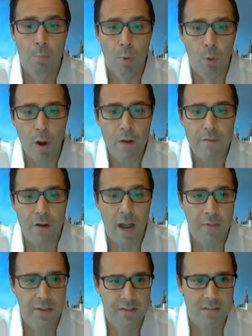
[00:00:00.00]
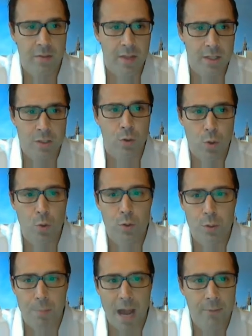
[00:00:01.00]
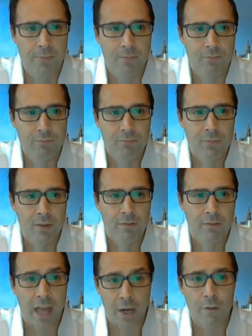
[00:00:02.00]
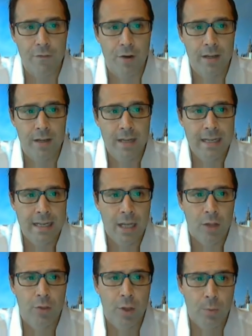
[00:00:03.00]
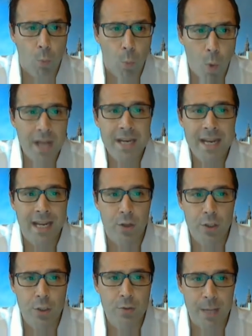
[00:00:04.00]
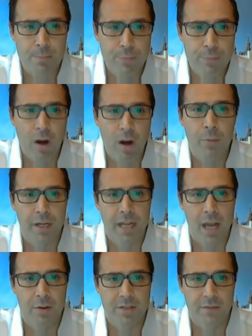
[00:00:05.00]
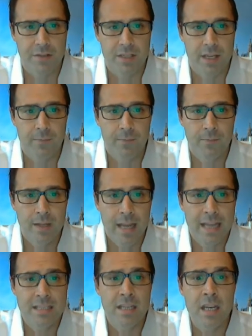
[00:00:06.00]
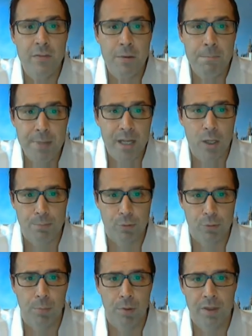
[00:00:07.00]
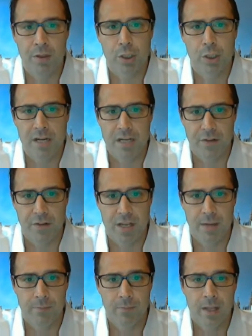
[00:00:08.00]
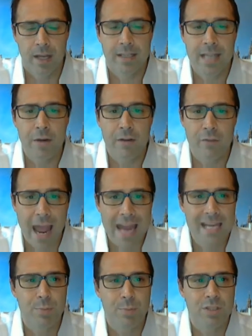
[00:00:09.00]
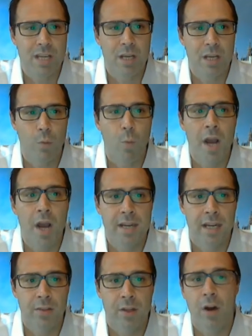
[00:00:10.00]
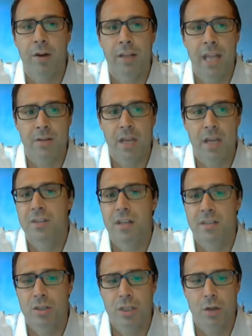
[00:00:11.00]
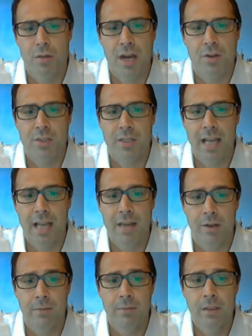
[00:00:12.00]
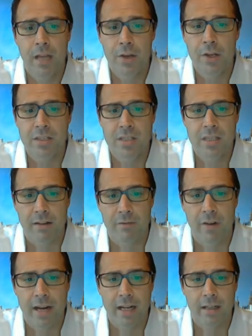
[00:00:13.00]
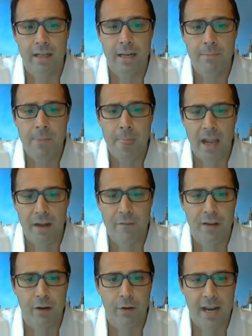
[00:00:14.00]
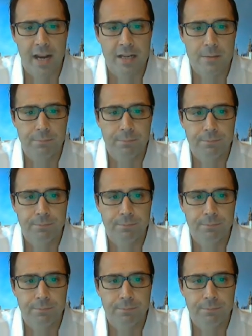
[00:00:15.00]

Moreover, and this is something that's not talked about that often, the widening in the UK primary account deficit is an even bigger problem than the trade deficit, accounting for 80% of the widening in the current account deficit since 2011. And you can see that very clearly in figure 8.